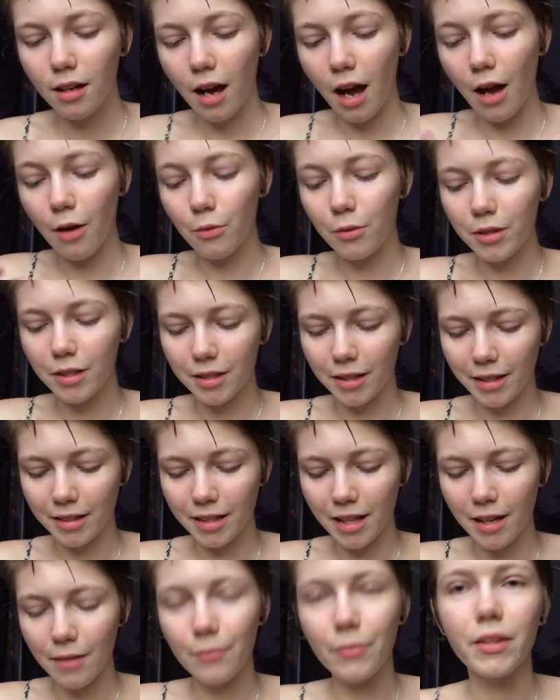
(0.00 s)
I really like
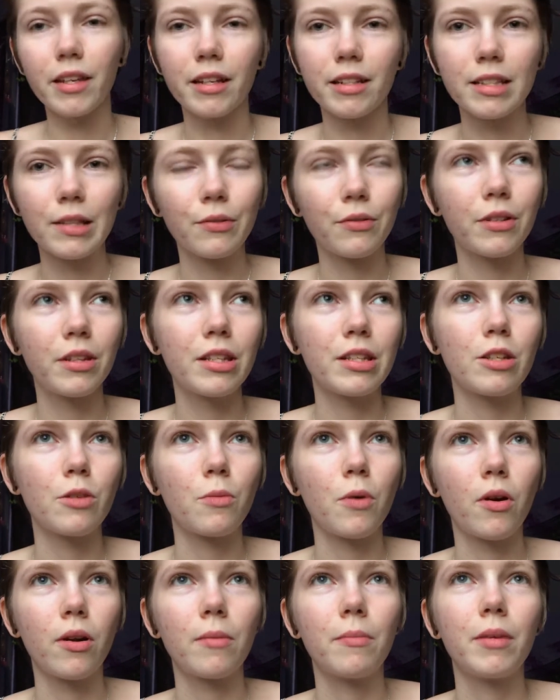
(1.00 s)
that, except for the so
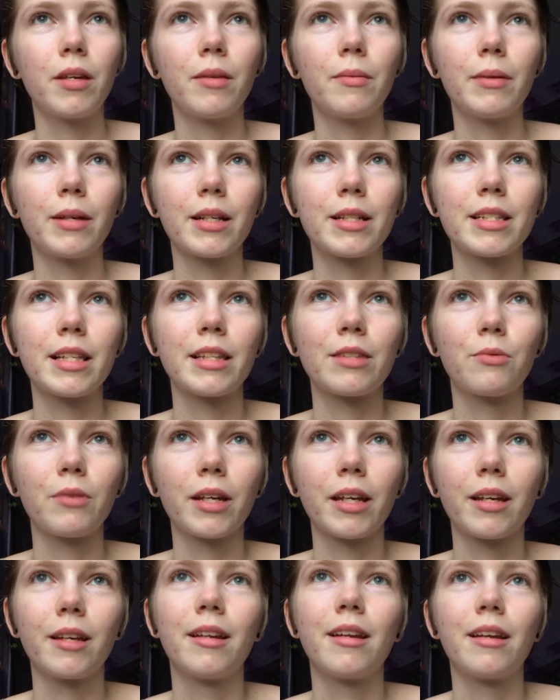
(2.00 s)
mote it be, because that's
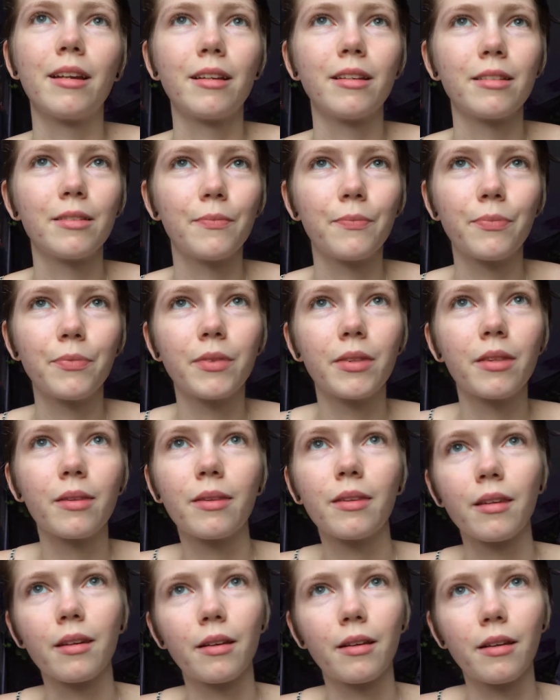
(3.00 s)
Wiccan and
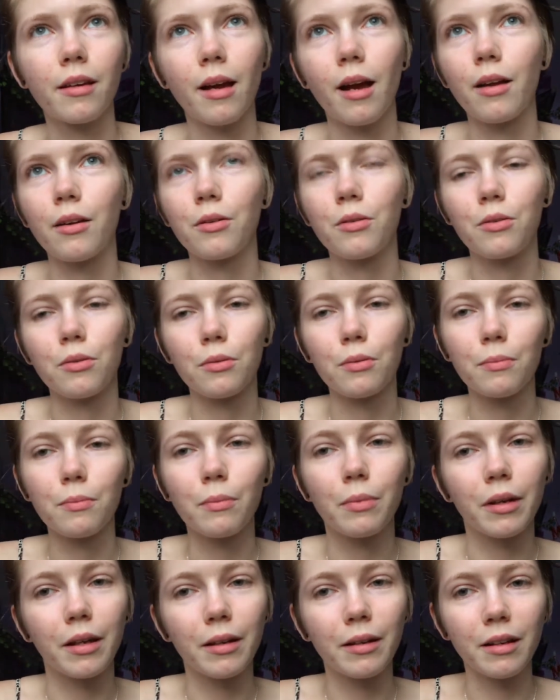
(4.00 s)
I don't know,
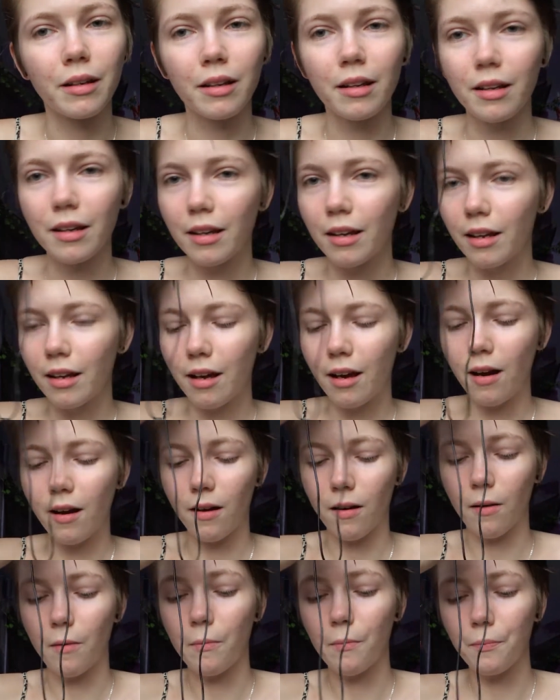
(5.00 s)
but
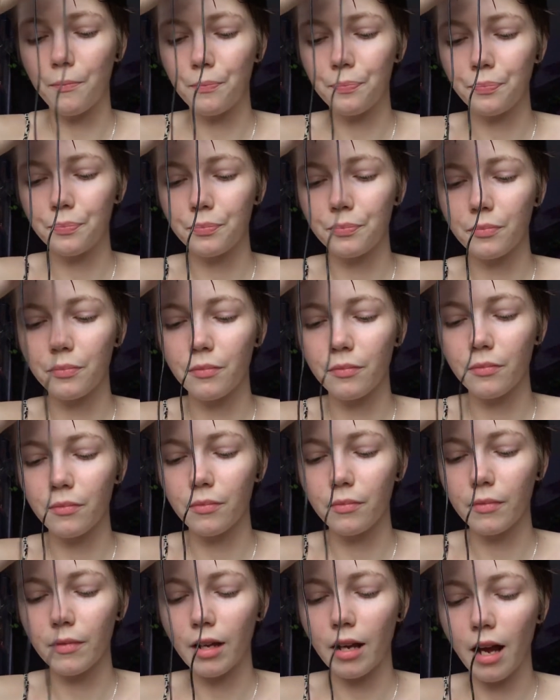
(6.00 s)

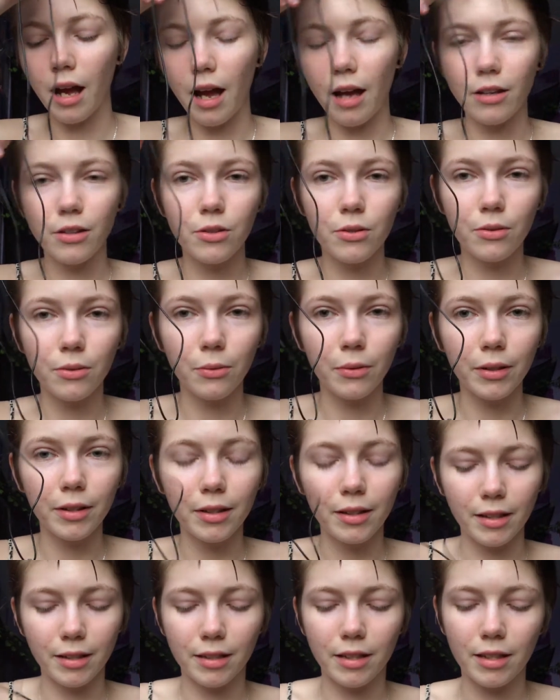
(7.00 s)
I do really
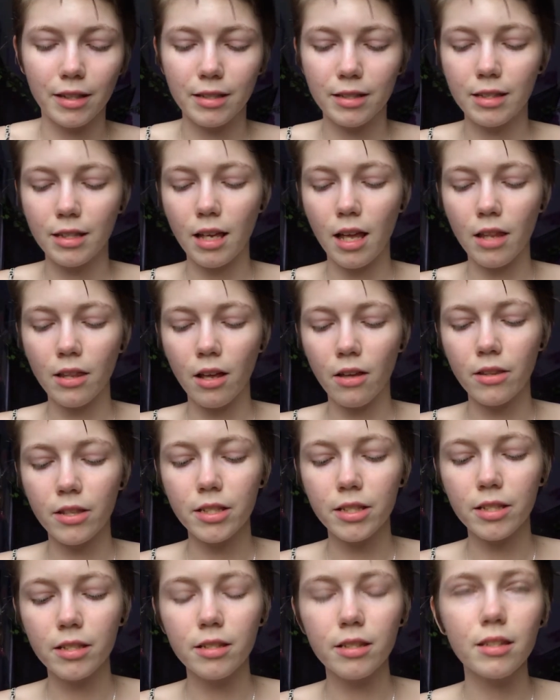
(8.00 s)
like this.
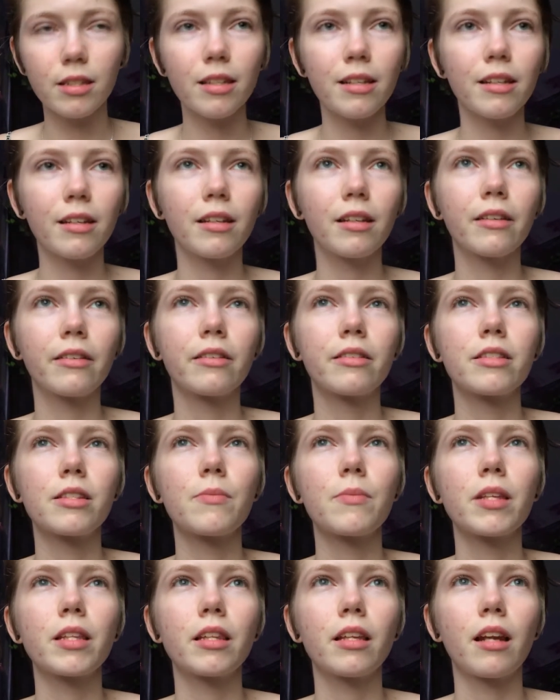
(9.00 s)
This is like
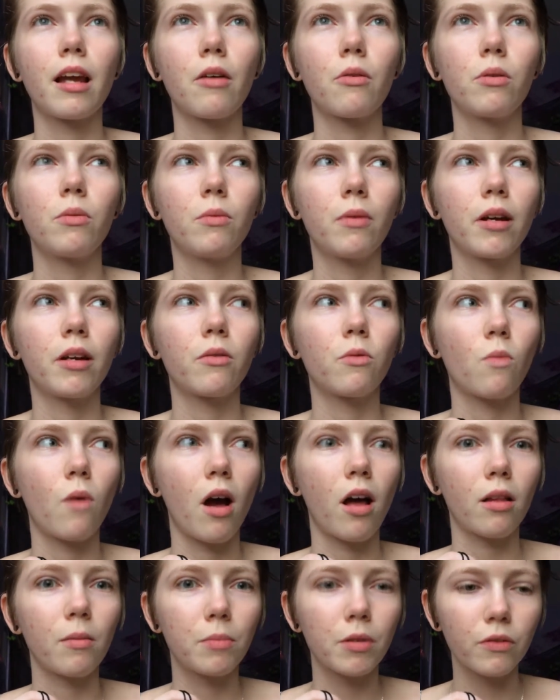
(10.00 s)
something that I would wear
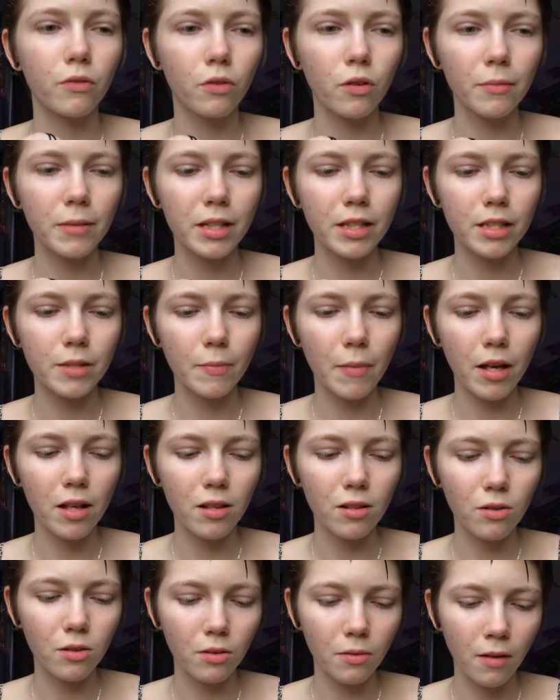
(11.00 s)
while performing a
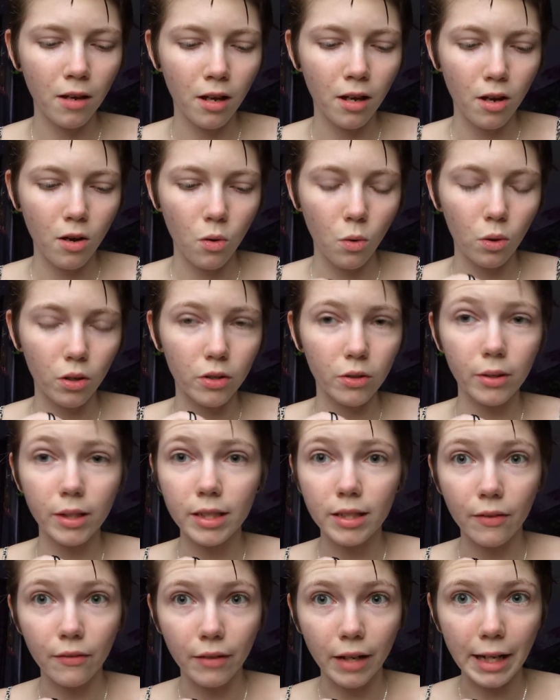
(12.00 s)
spell or doing
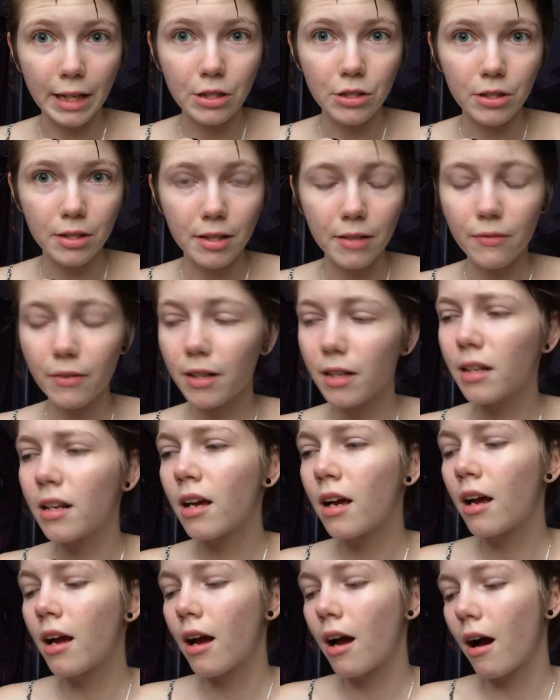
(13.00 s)
divination even,
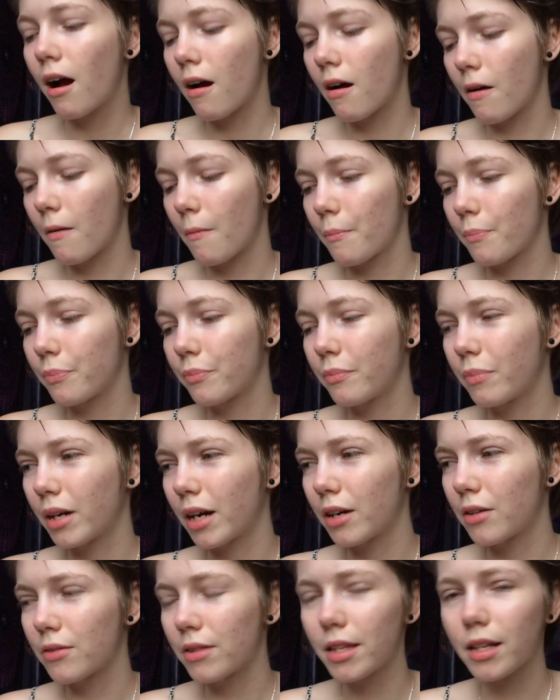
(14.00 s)
but
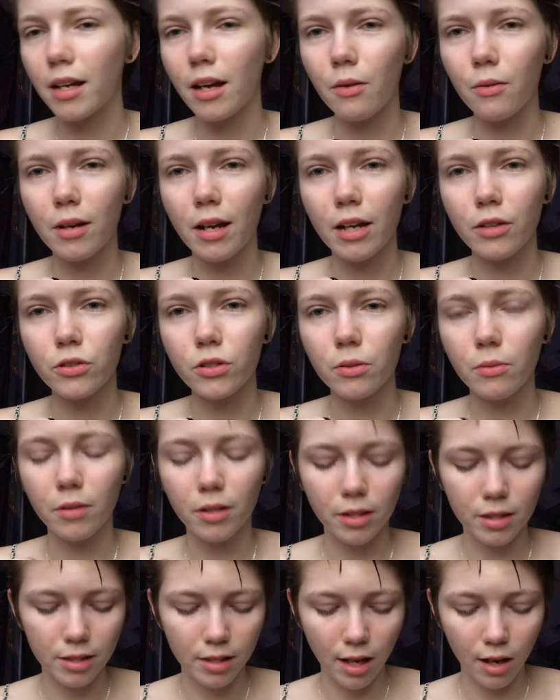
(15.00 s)
I don't think I would actually wear
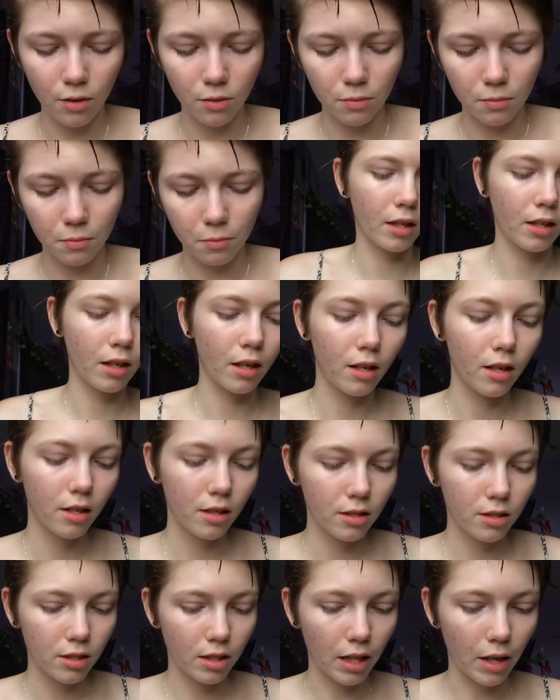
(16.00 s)
this out.
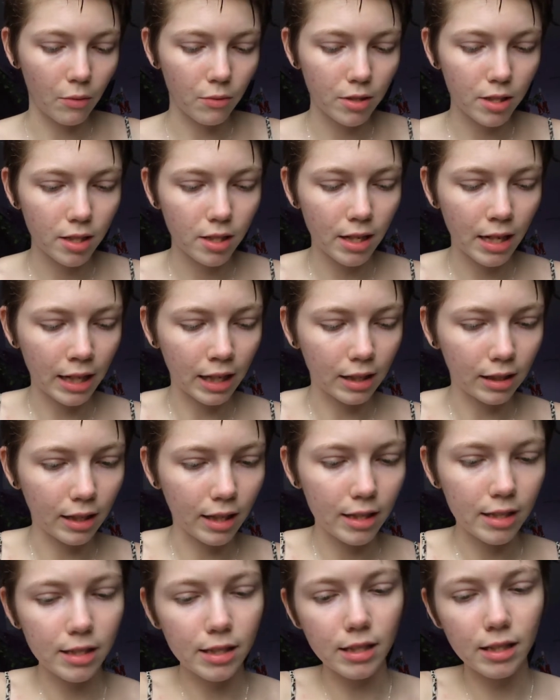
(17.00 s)
So that was a
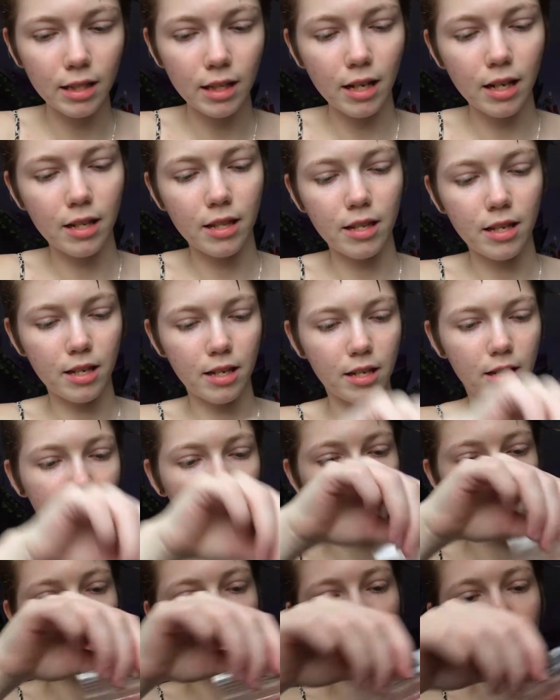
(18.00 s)
necklace, and
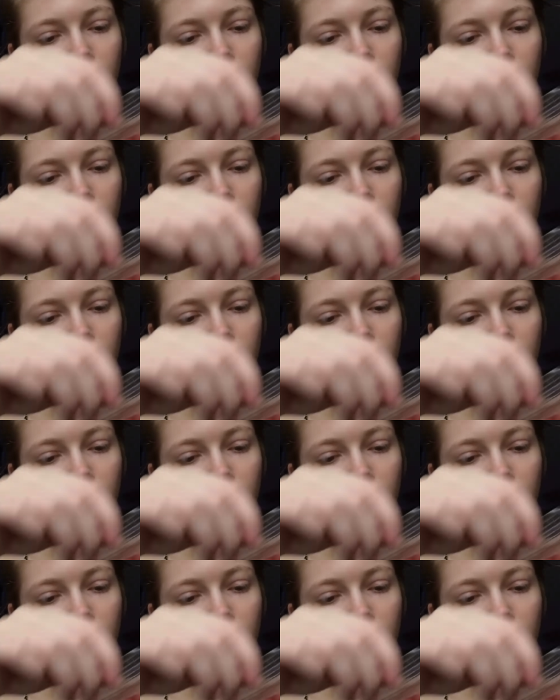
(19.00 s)
then